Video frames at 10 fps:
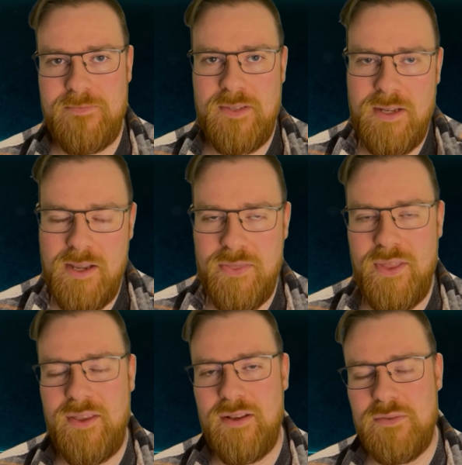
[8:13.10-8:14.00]
Yeah,
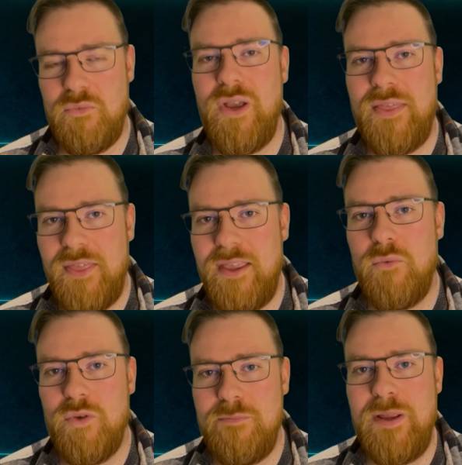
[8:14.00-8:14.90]
I think it
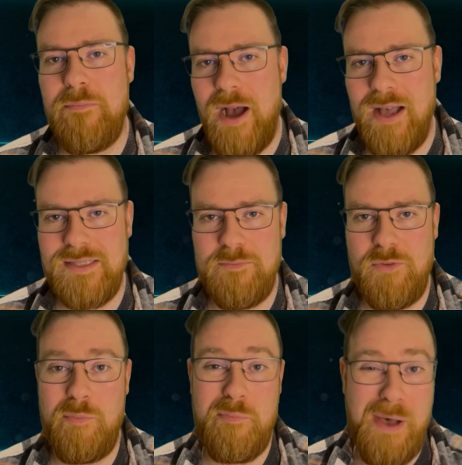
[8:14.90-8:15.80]
would be
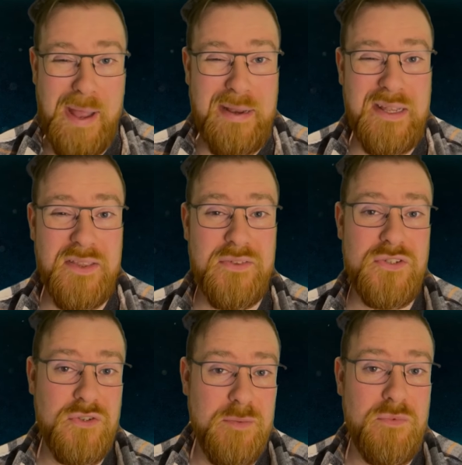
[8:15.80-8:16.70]
possible, but the
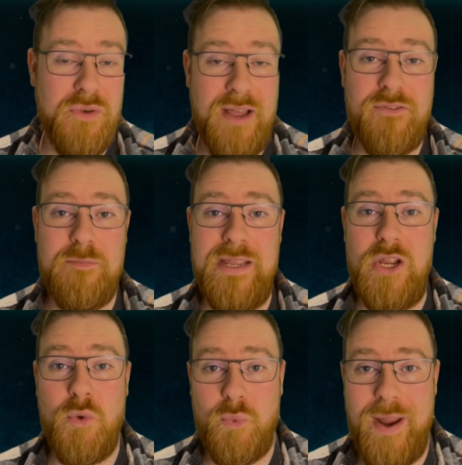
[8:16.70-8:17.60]
script would have to be
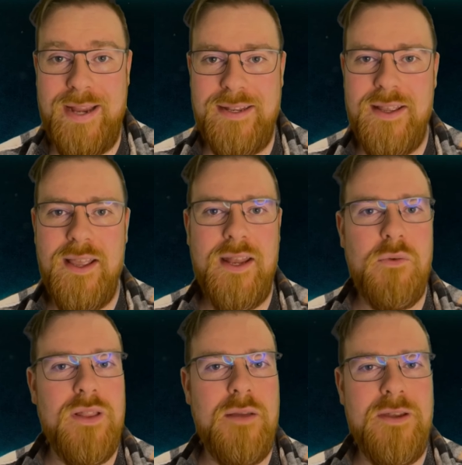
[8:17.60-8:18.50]
great.
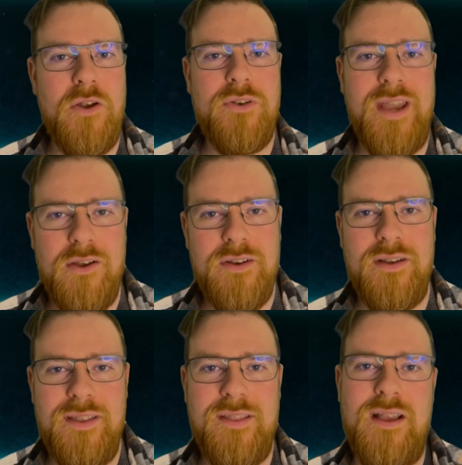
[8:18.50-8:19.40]
Anyway, let me know down
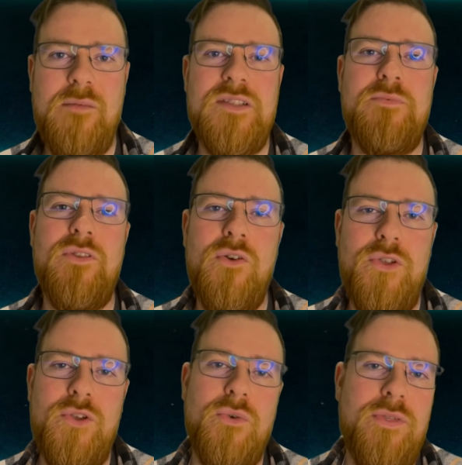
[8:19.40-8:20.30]
in the comments below
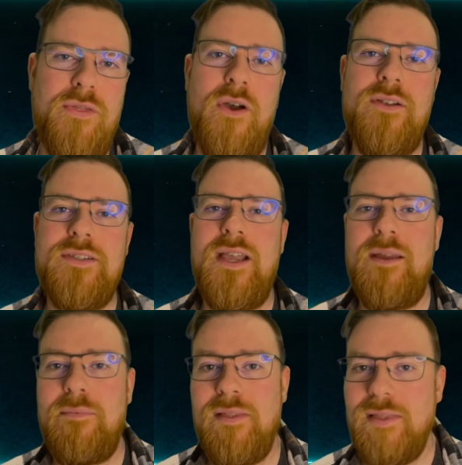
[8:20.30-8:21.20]
your thoughts.
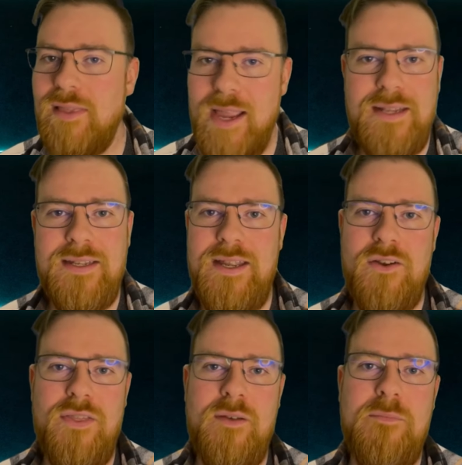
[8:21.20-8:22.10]
I'd like to
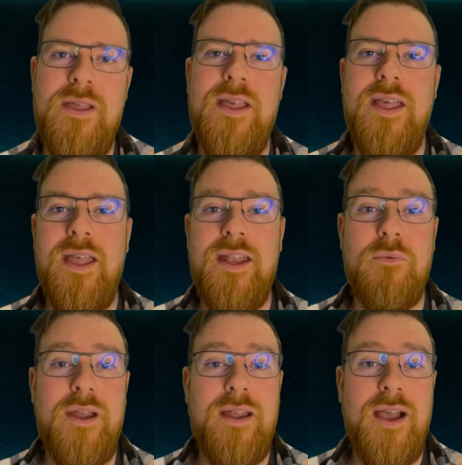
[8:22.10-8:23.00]
hear them.
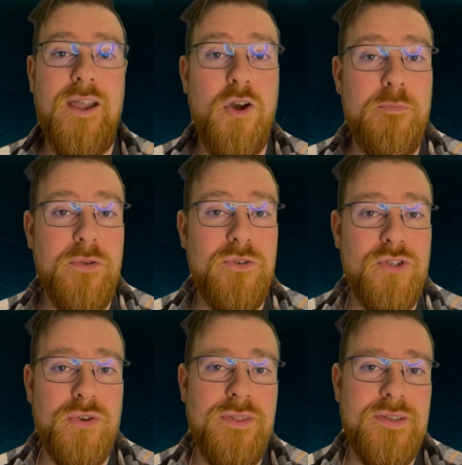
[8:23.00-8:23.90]
Anyway, I hope you
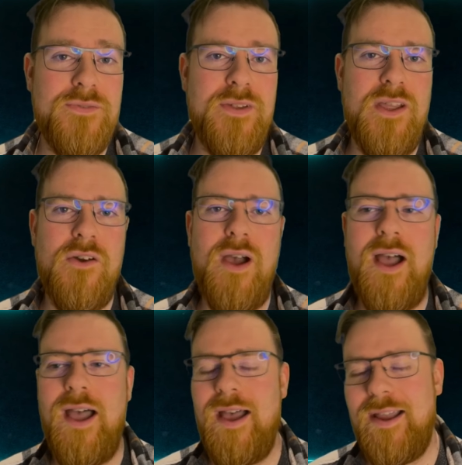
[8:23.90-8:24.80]
enjoyed this video.
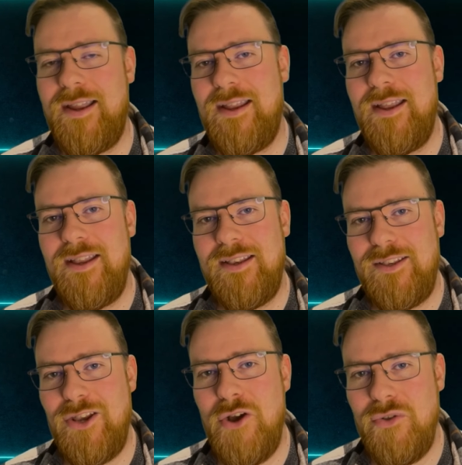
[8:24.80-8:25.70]
I
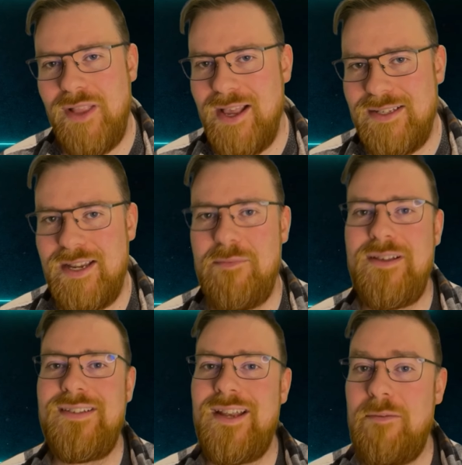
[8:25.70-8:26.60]
know last time I
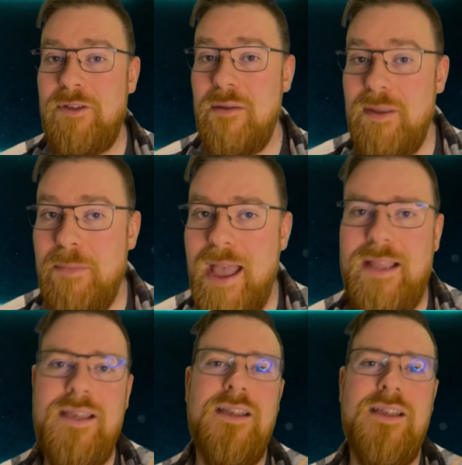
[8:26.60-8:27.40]
said I'm coming back.